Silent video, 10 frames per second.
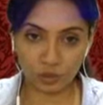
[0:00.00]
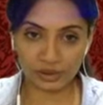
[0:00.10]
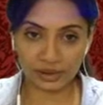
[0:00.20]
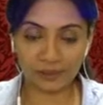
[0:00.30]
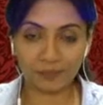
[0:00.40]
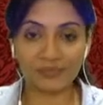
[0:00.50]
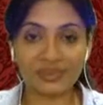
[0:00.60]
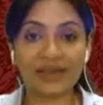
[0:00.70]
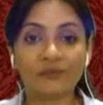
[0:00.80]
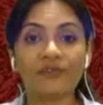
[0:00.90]
thing,
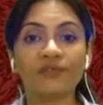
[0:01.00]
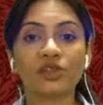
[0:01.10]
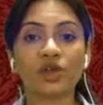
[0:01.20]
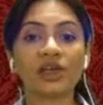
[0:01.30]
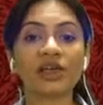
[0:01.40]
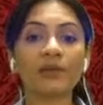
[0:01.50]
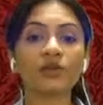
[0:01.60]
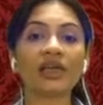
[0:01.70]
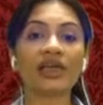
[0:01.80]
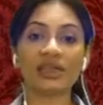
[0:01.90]
that when we're talking about
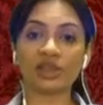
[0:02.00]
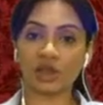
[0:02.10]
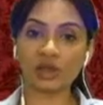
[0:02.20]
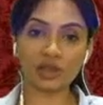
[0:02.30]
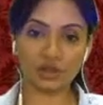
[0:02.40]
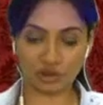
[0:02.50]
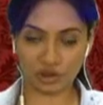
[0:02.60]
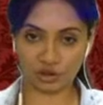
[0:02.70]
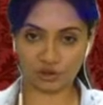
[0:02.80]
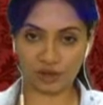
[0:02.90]
the internal
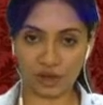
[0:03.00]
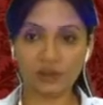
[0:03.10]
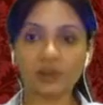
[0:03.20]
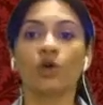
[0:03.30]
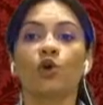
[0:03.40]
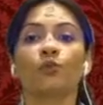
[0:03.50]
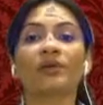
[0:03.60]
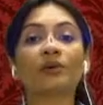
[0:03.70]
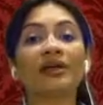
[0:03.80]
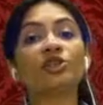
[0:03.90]
structure of heart, we're
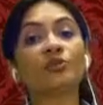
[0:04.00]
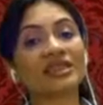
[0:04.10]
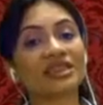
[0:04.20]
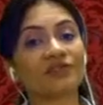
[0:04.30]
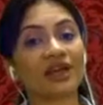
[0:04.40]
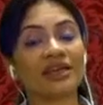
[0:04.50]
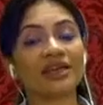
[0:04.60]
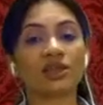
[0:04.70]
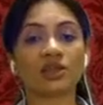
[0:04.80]
going to be dividing this